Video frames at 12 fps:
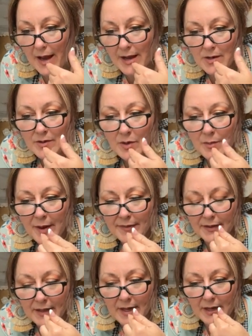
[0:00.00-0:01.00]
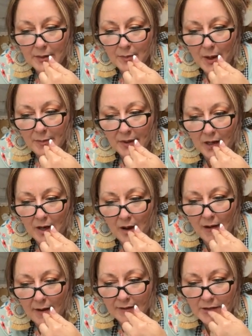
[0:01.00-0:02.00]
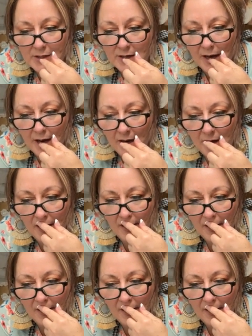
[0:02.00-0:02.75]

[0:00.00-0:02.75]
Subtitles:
don't know about the canned pumpkin. I'll have to see.